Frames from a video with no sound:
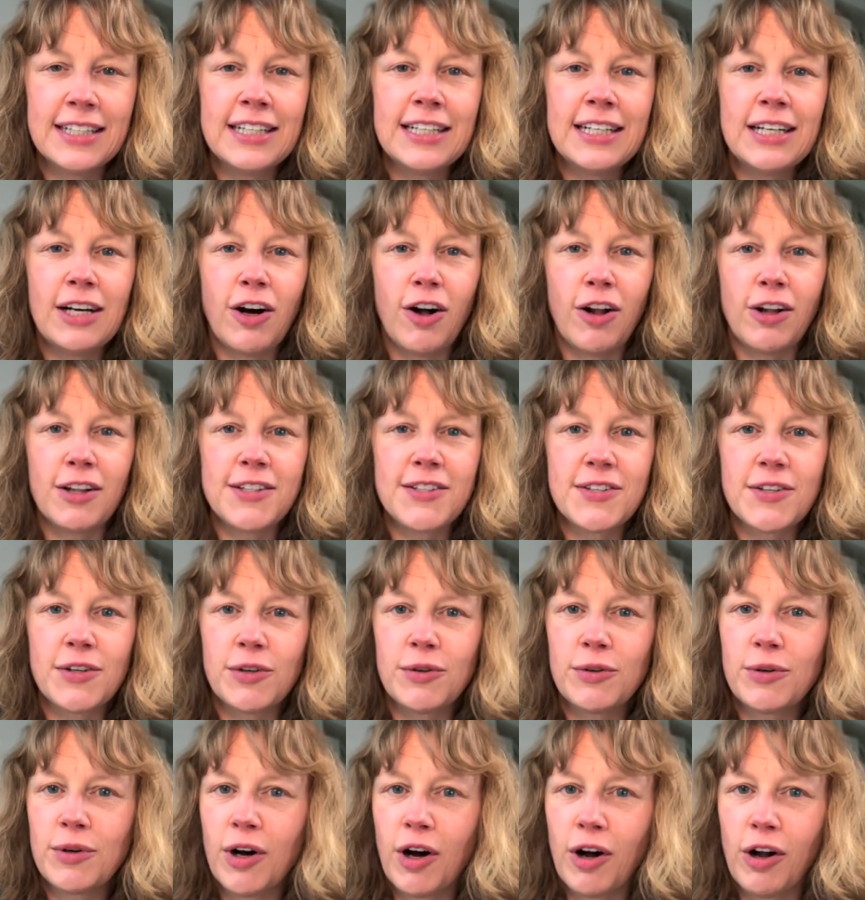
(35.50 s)

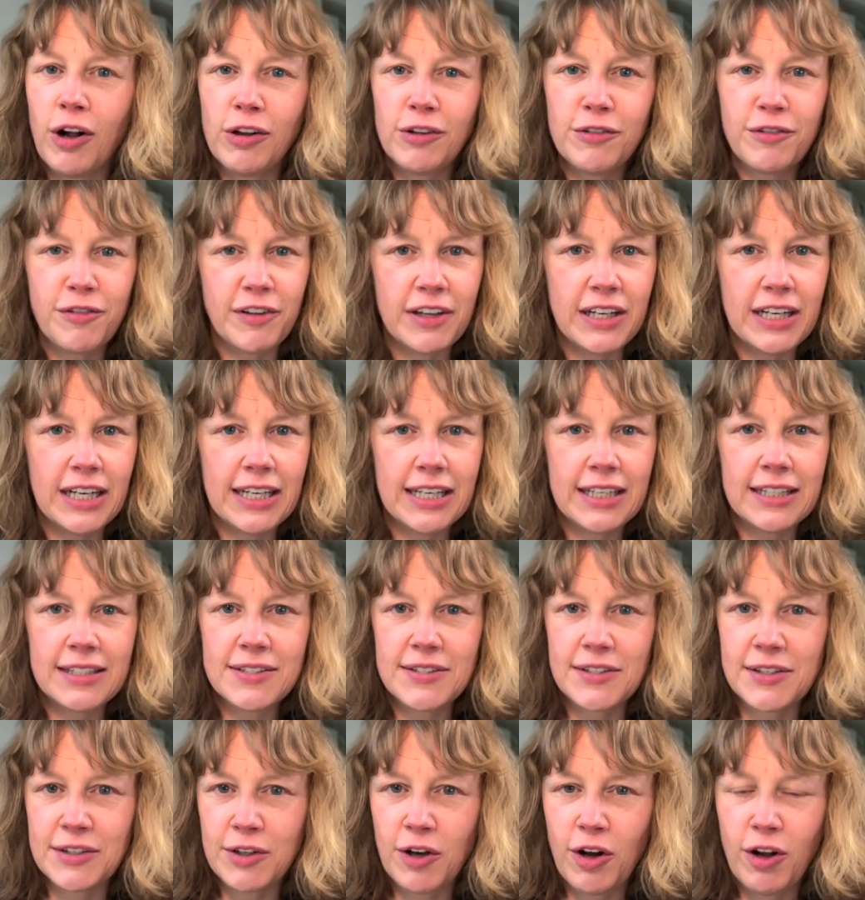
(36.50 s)
Also, all
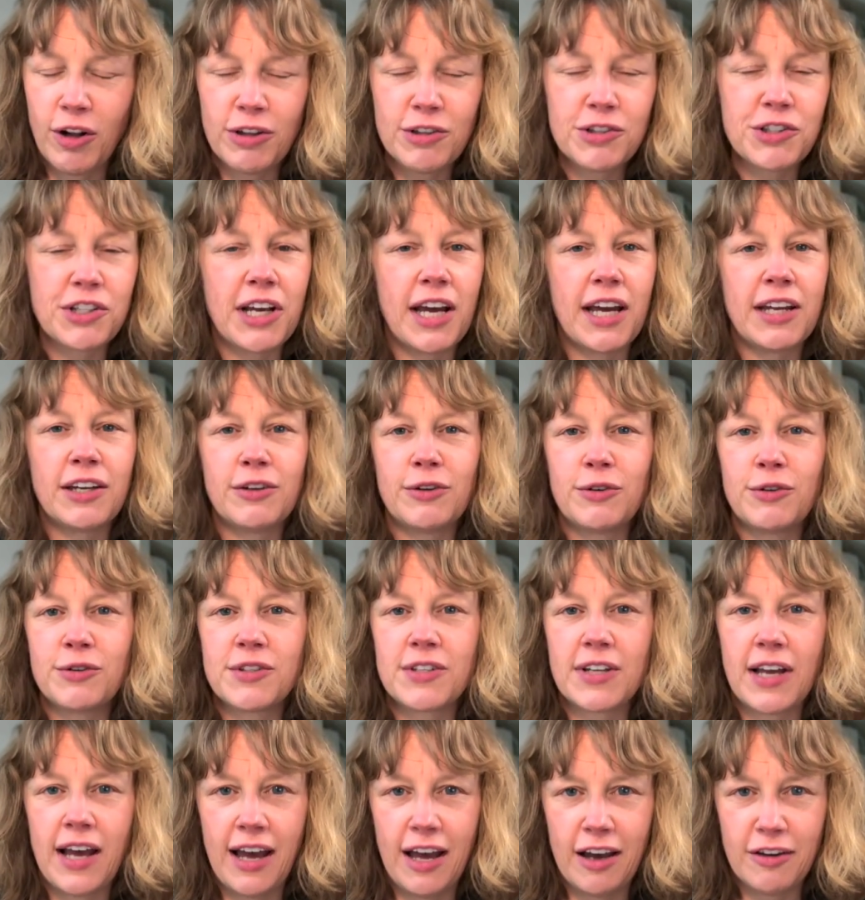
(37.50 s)
feelings and all
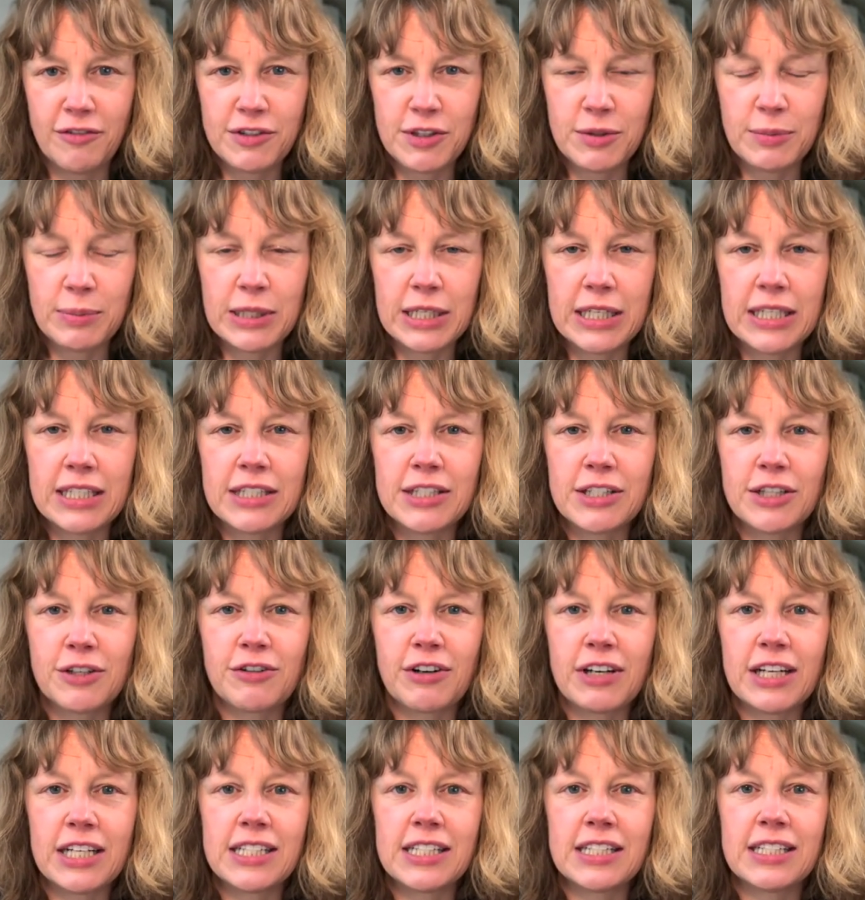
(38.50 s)
shadows have to be
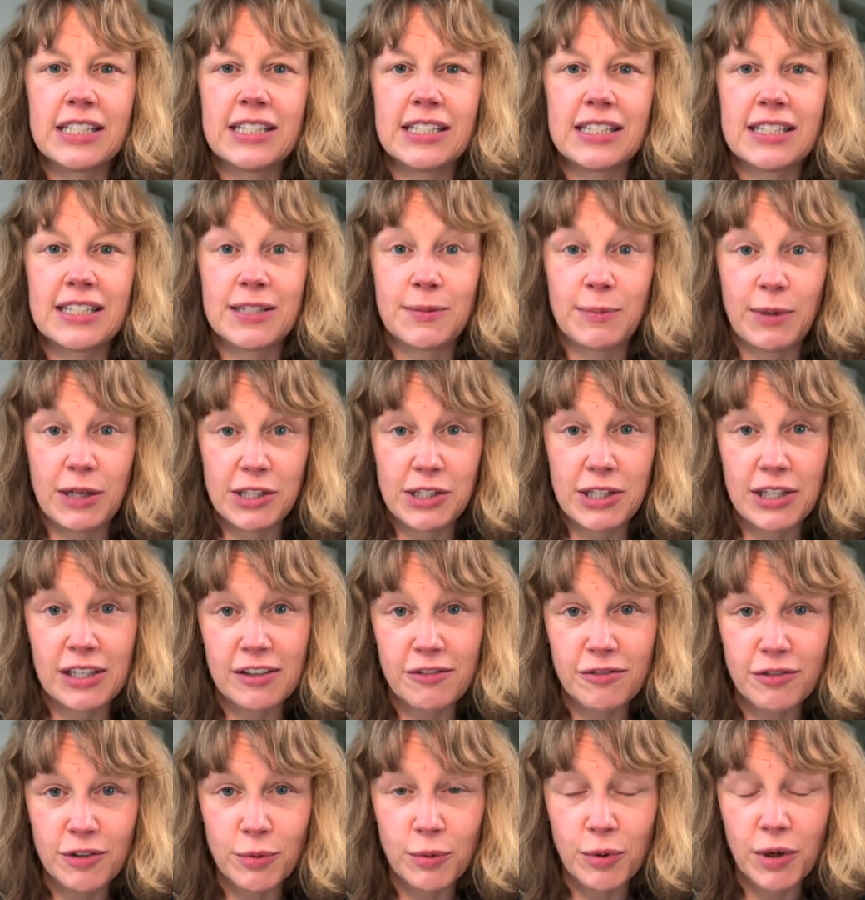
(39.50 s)
integrated, especially
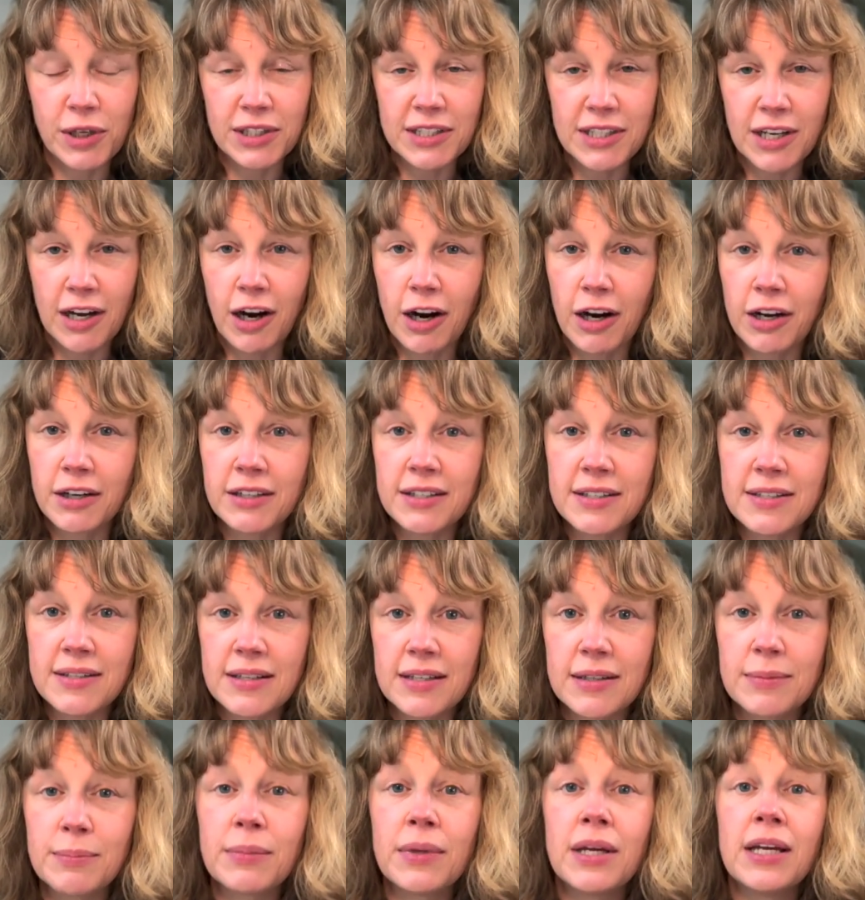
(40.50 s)
if you want to harness
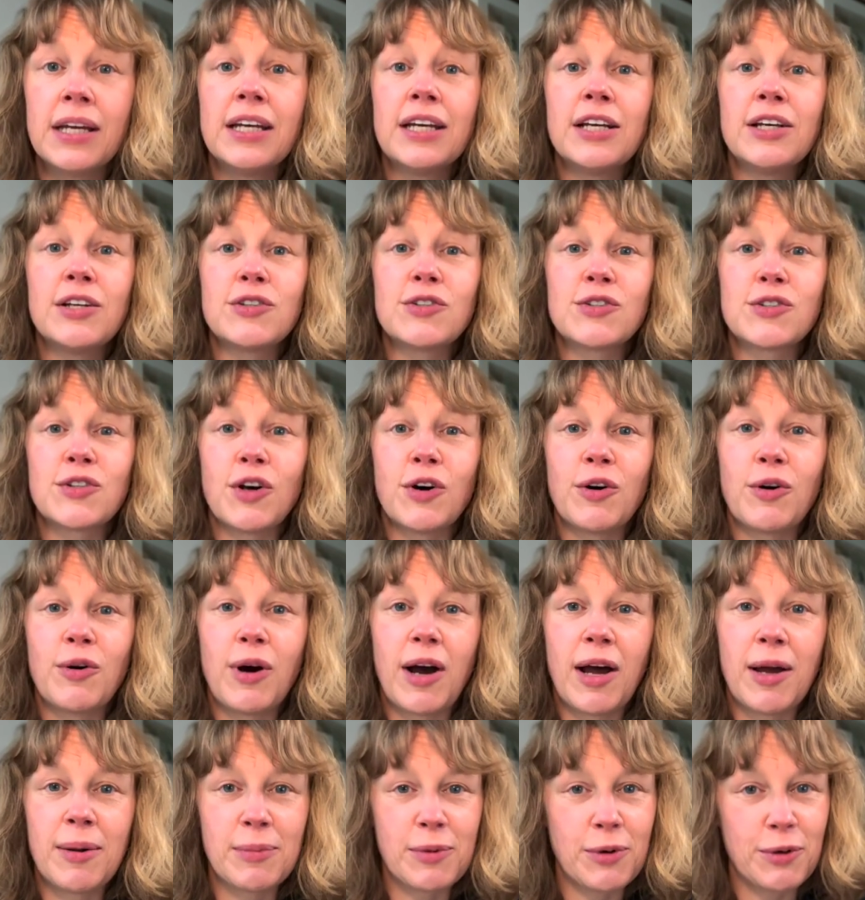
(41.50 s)
them. So
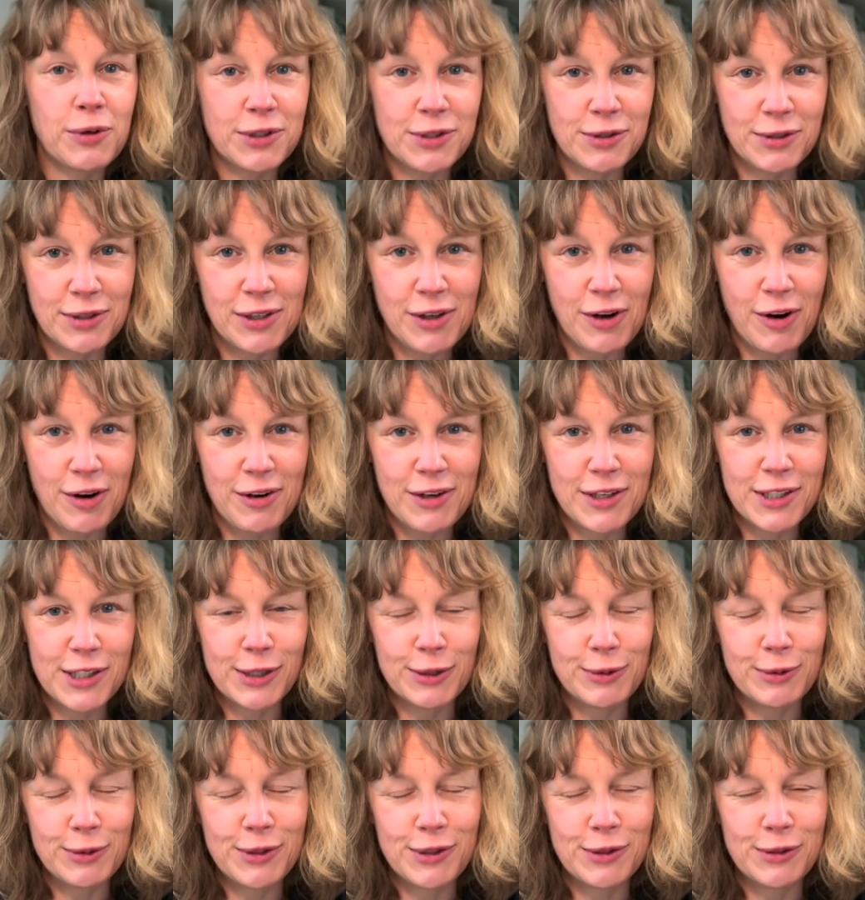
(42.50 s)
I'm going to encourage
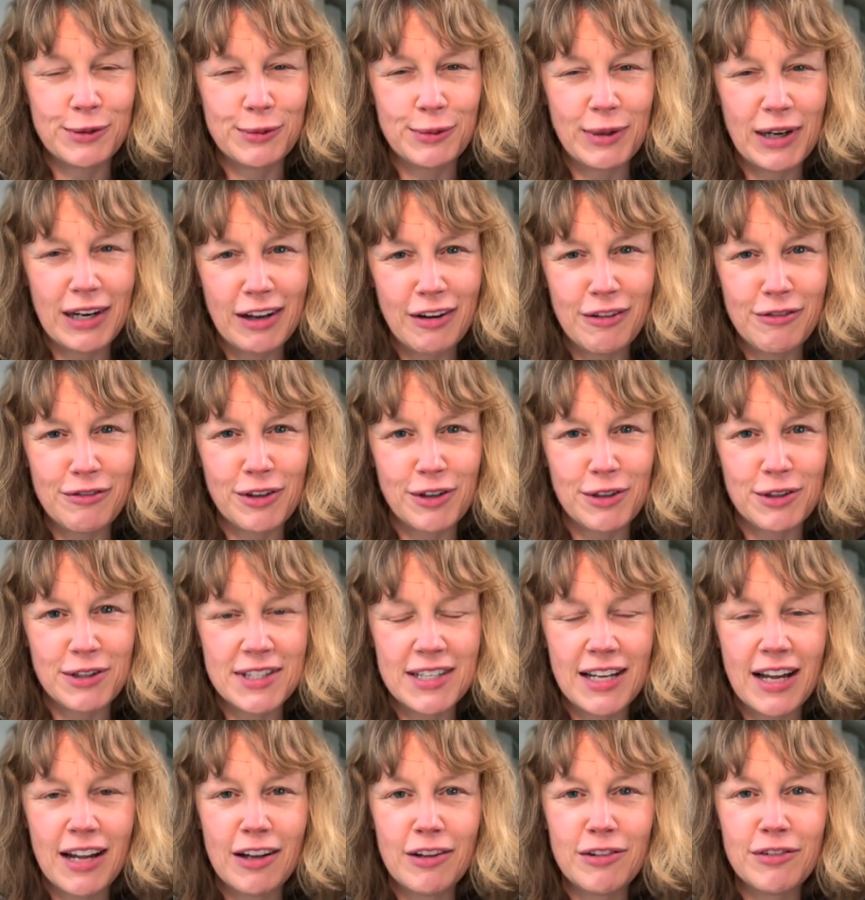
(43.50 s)
you to love
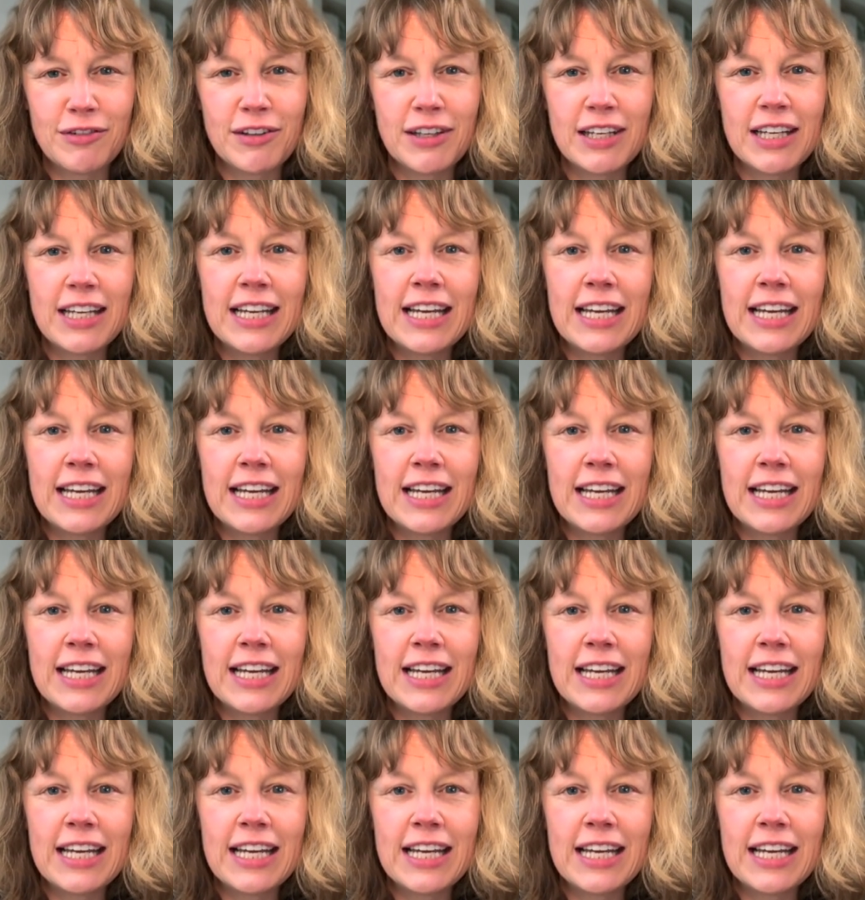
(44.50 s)
yourself.